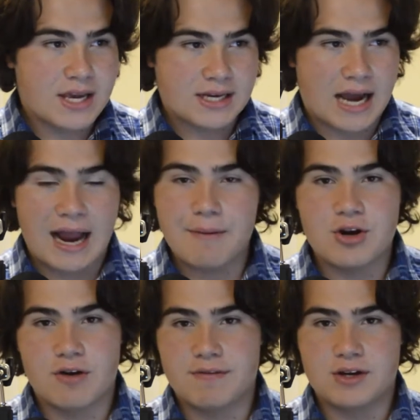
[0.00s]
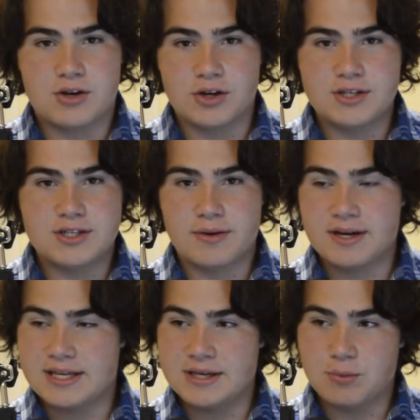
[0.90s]
Kyrie Irving couldn't do it.
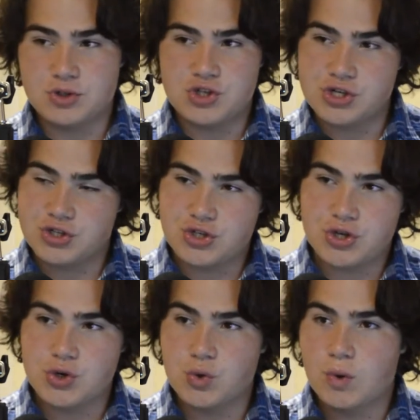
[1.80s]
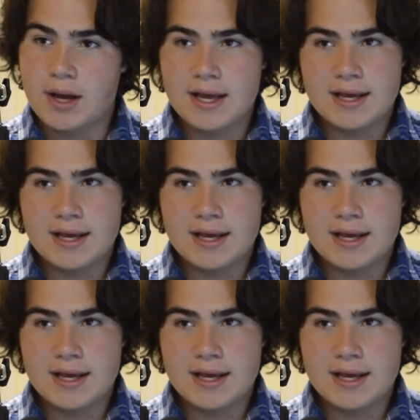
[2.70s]
He was just too